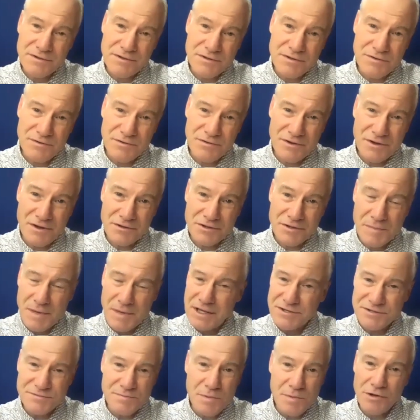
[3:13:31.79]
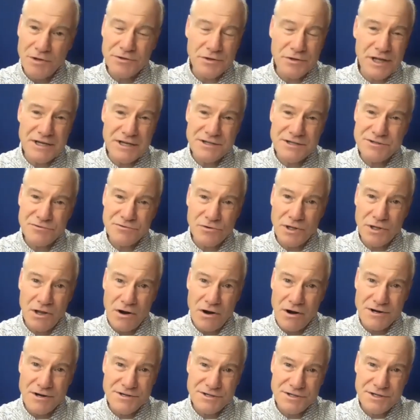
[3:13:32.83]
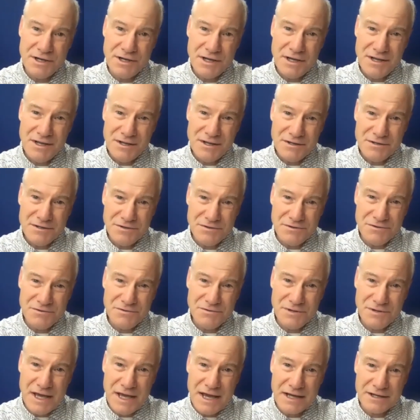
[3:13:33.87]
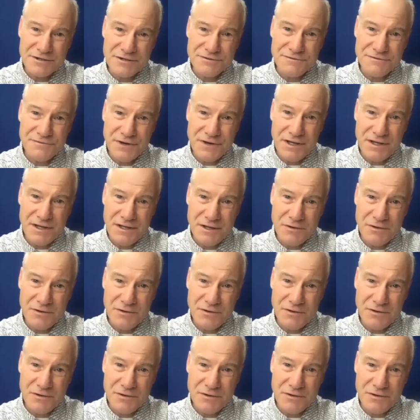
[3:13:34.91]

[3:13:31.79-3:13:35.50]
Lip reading: to make a small donation or large to the Actors Fund.